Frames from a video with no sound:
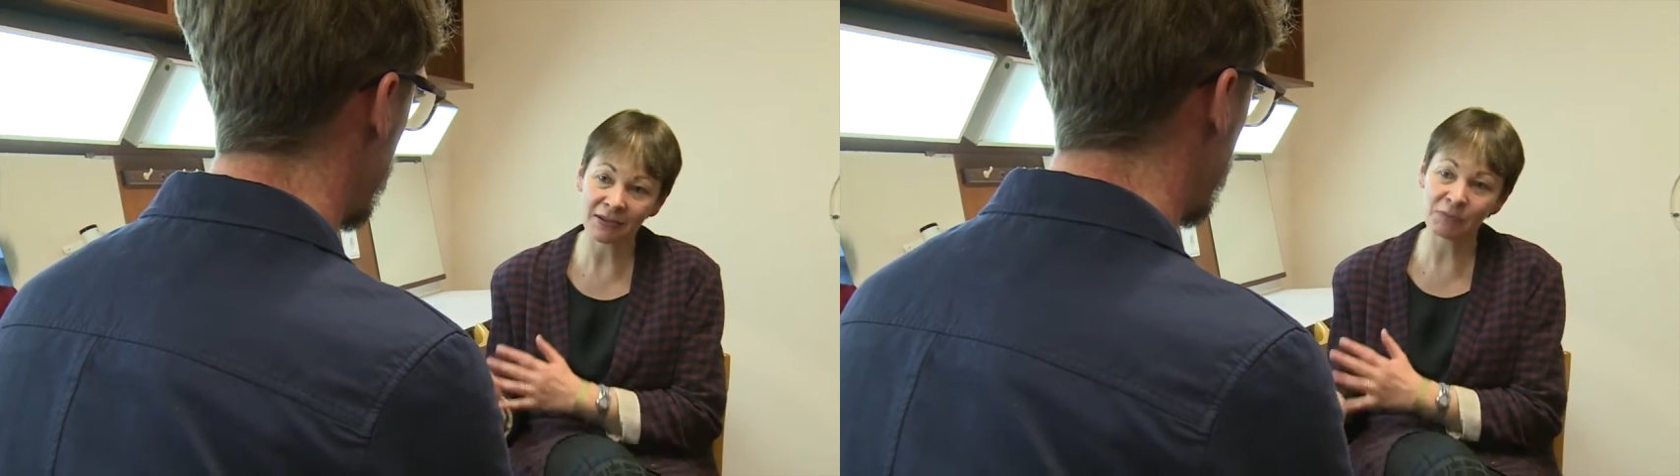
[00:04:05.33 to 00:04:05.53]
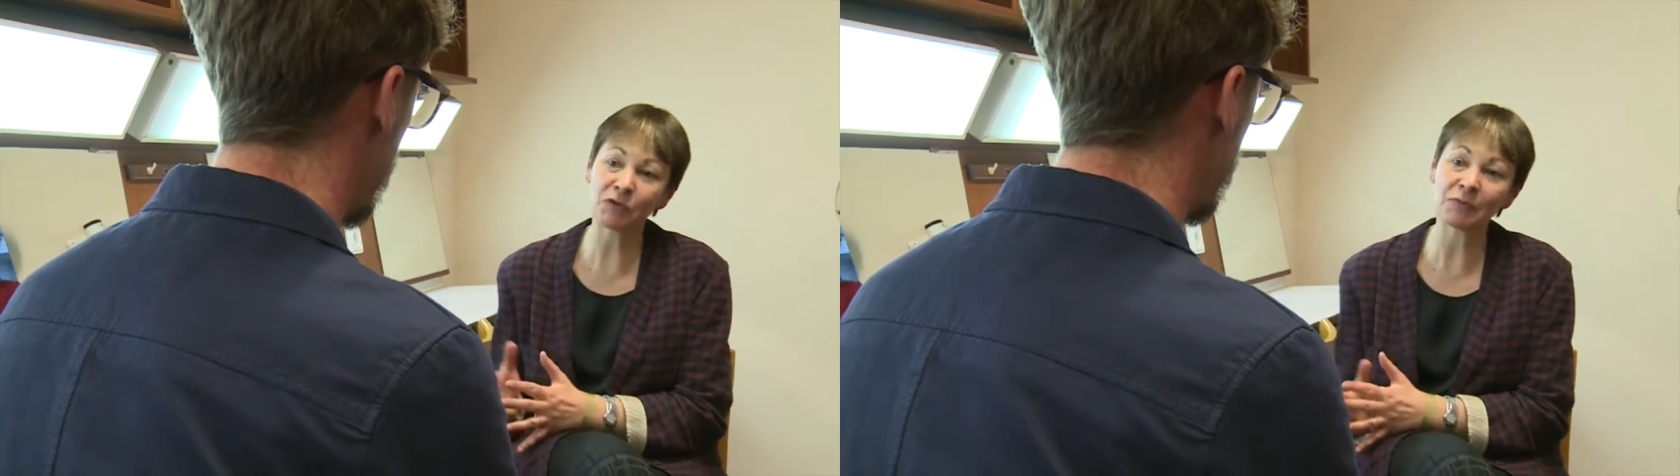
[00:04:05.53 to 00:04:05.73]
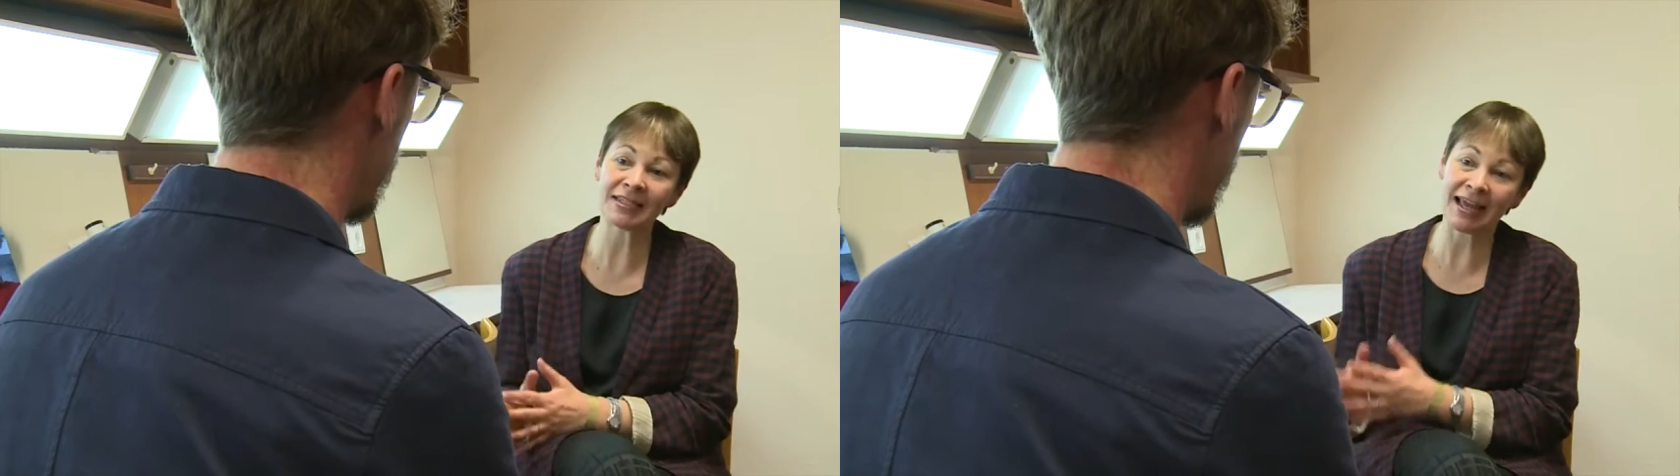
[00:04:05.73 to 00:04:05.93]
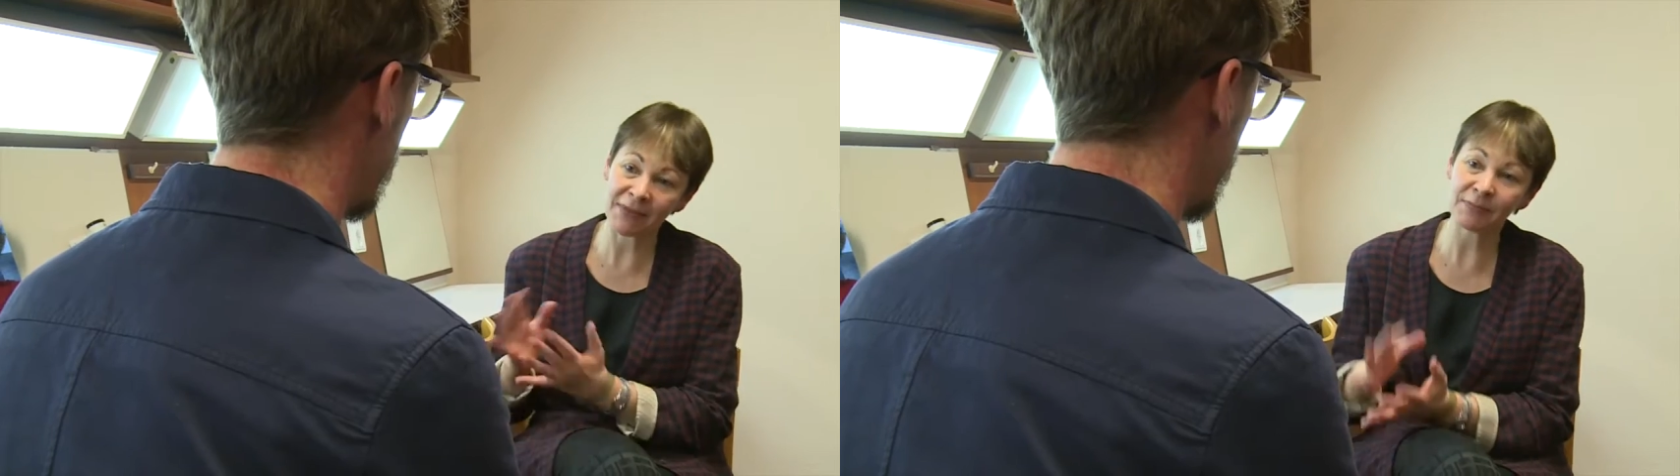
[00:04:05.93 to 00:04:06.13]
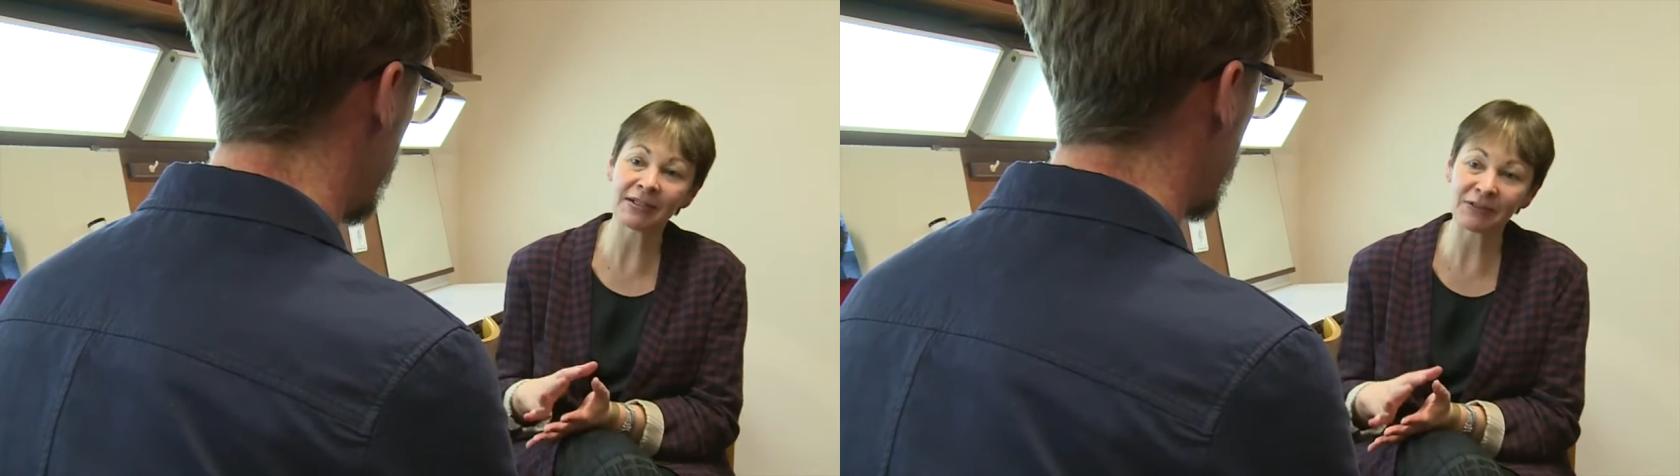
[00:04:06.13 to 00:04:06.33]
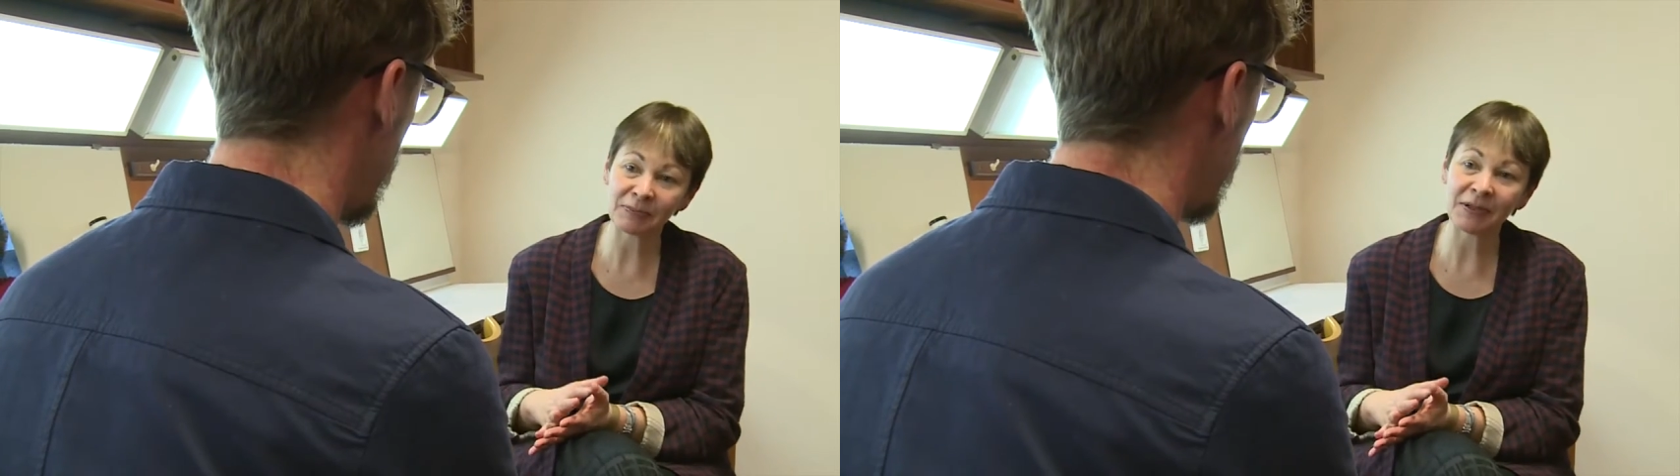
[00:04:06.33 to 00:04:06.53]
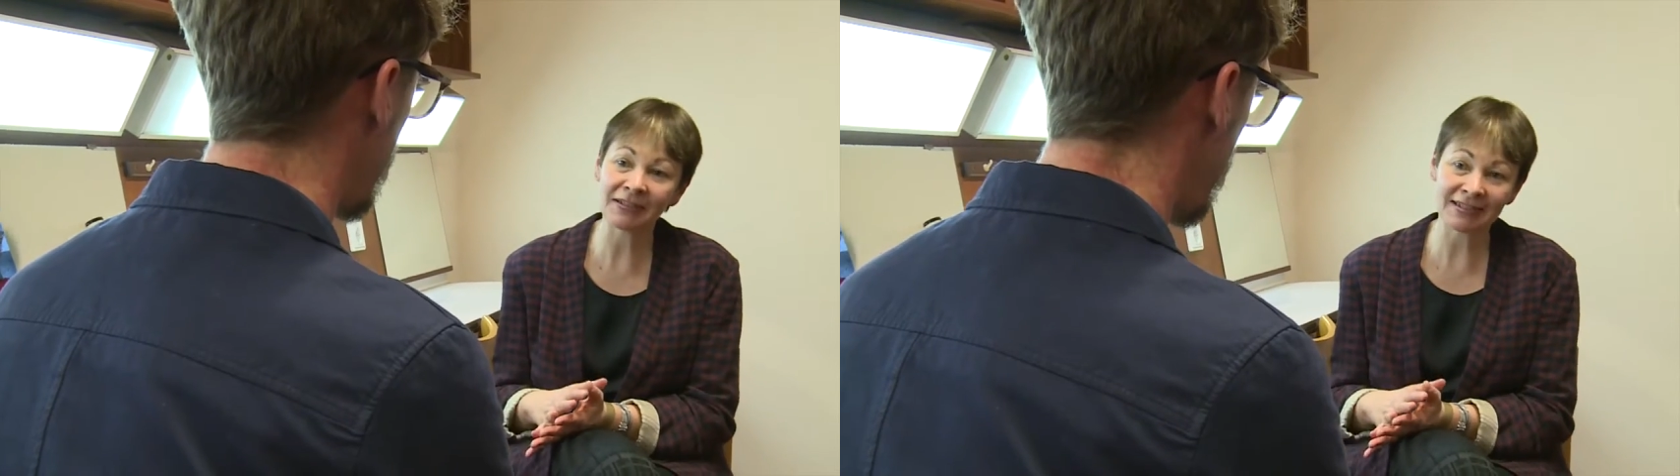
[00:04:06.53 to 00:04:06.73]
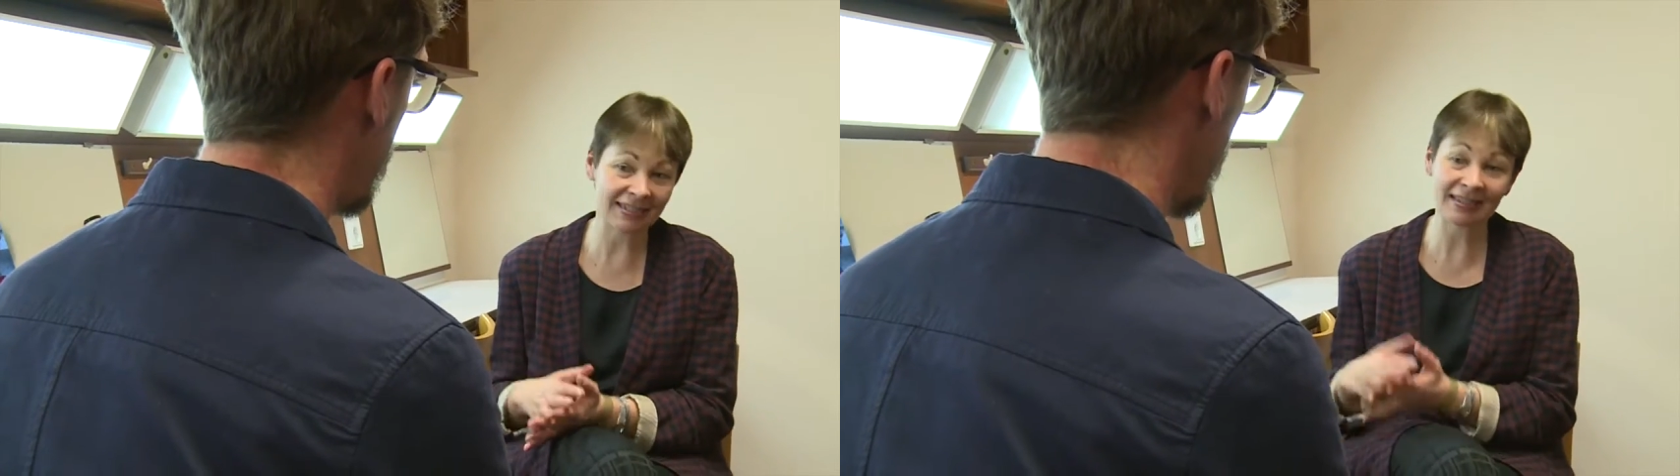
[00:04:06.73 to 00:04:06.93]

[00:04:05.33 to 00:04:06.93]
the movements and the political parties.